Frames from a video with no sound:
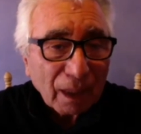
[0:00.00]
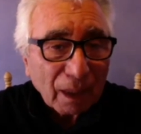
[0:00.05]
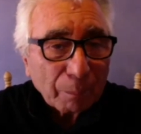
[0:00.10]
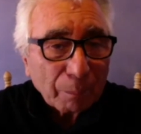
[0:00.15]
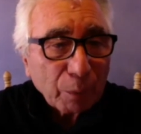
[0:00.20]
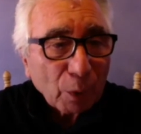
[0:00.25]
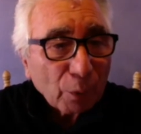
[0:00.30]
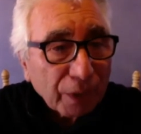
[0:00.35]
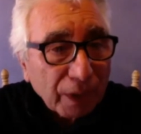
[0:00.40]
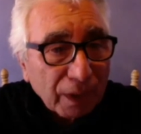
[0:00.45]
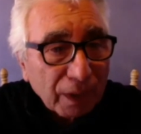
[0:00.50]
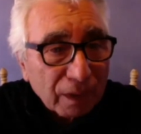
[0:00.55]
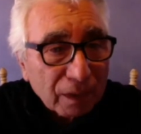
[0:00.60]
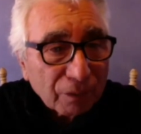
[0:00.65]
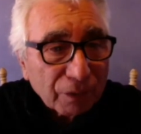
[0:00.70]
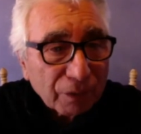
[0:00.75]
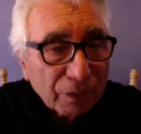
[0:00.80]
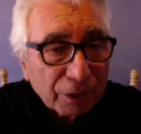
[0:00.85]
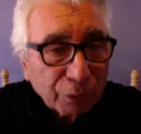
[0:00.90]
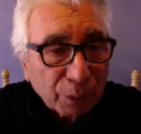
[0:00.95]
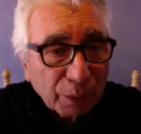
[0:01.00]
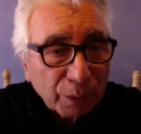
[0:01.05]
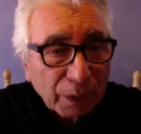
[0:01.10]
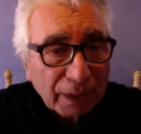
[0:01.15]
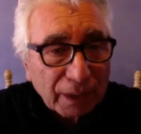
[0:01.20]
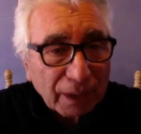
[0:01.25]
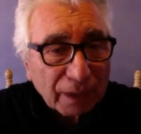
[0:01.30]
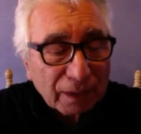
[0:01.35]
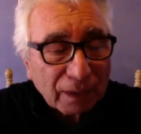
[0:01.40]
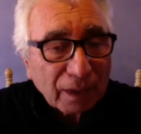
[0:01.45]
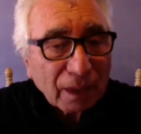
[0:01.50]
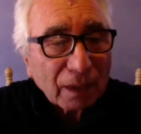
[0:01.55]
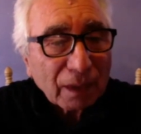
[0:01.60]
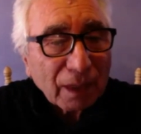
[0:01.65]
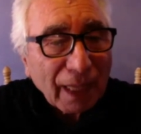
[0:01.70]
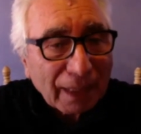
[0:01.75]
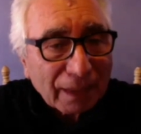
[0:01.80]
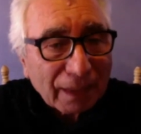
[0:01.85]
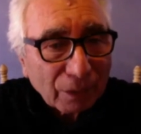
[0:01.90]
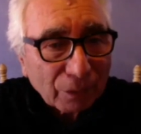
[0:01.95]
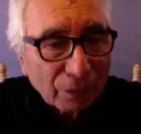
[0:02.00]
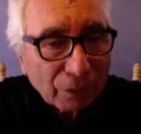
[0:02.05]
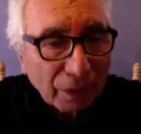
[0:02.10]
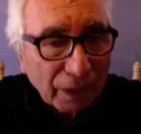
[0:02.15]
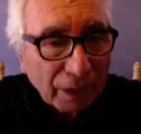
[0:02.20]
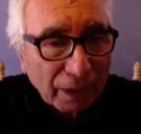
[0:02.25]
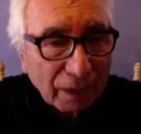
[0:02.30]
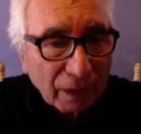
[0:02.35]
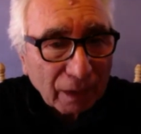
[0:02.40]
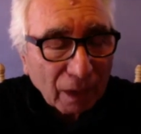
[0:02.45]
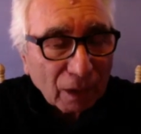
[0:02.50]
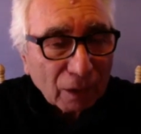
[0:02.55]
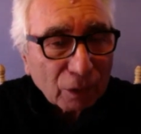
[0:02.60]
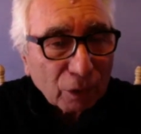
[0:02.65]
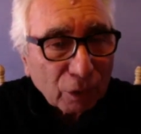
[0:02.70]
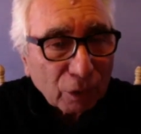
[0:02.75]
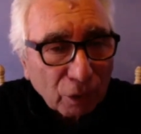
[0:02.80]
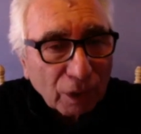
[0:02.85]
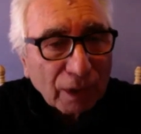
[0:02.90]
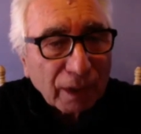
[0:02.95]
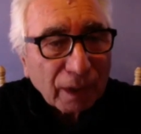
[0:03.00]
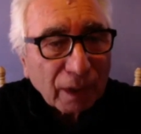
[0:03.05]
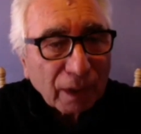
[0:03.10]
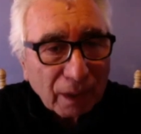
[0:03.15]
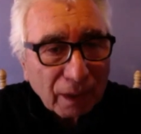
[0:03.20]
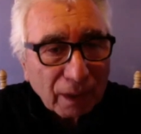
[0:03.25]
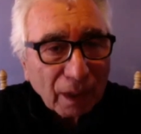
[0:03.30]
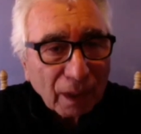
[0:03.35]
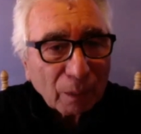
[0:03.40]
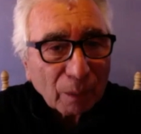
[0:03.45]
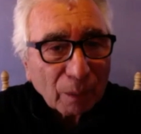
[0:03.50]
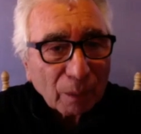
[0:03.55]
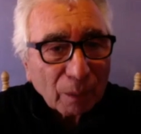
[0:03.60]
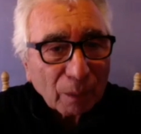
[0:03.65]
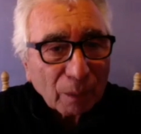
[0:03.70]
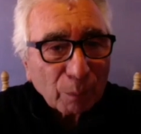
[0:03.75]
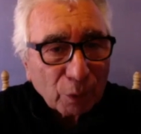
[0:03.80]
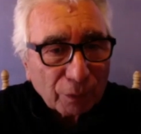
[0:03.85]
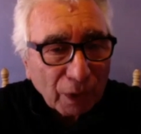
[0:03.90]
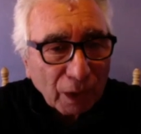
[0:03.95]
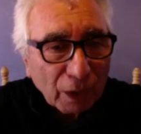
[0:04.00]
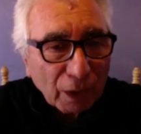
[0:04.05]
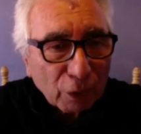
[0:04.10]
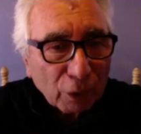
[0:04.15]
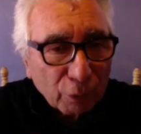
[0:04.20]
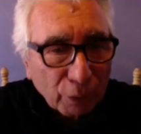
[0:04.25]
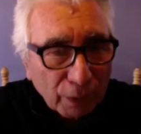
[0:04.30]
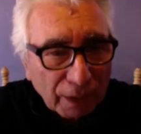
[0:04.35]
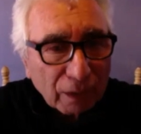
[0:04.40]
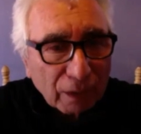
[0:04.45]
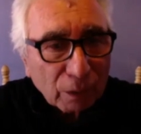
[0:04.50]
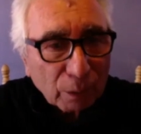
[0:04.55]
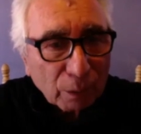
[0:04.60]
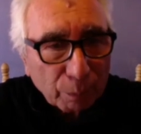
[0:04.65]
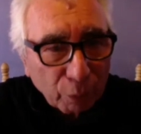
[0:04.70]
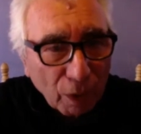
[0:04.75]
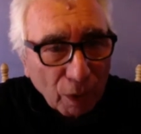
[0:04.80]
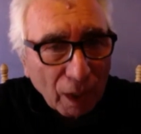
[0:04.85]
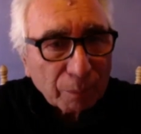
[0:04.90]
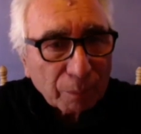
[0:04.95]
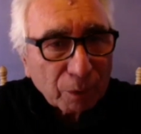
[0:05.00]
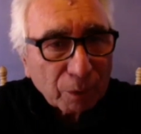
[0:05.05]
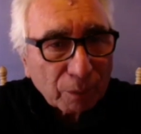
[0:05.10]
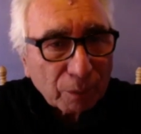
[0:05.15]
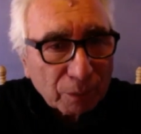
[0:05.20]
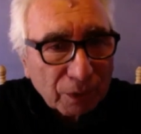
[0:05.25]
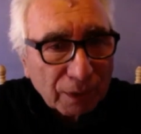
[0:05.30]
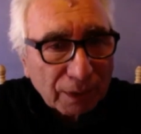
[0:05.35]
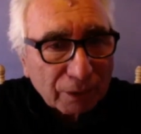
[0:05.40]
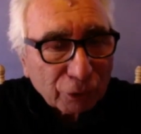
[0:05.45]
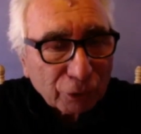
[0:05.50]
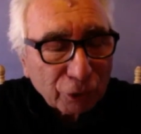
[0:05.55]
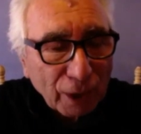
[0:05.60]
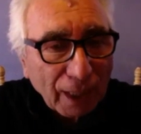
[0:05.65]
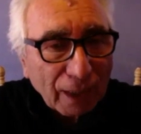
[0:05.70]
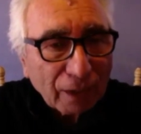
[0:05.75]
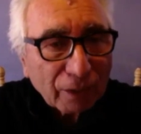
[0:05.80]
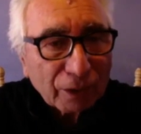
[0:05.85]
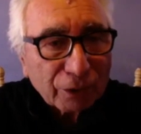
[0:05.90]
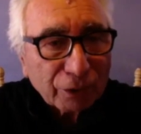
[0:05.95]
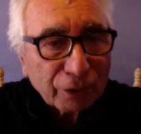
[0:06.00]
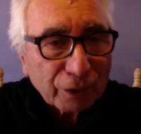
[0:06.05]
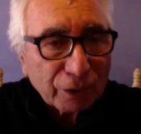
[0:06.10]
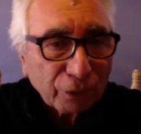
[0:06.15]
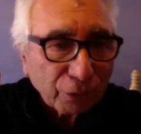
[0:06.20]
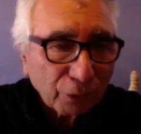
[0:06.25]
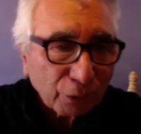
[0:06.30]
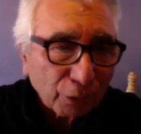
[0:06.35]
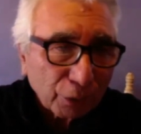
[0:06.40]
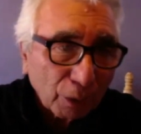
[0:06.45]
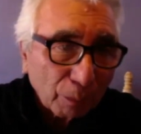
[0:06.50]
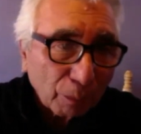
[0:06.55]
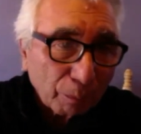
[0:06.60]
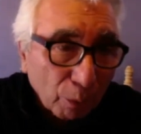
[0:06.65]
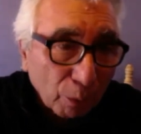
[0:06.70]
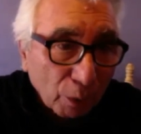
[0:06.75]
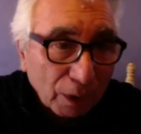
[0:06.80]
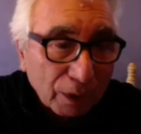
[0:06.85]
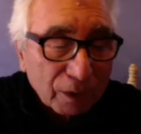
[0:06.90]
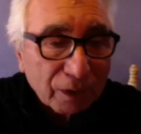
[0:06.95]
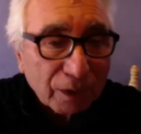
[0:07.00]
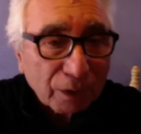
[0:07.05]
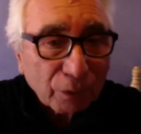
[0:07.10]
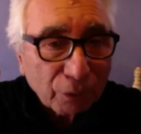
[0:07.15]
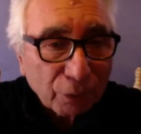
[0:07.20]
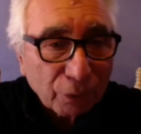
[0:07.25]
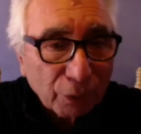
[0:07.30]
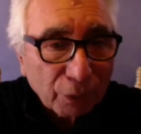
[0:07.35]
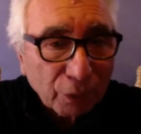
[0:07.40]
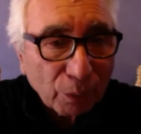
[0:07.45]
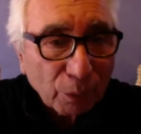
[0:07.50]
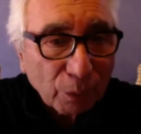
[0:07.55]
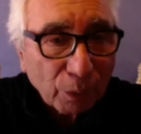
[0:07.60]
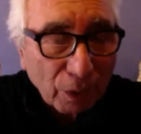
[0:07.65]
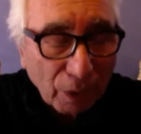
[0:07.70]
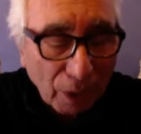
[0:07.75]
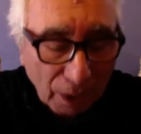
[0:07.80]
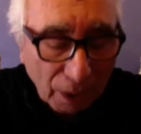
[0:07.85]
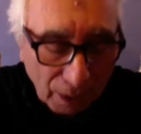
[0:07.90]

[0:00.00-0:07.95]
both individually and collectively, look at a number of critical problems and challenges through your books and through your work.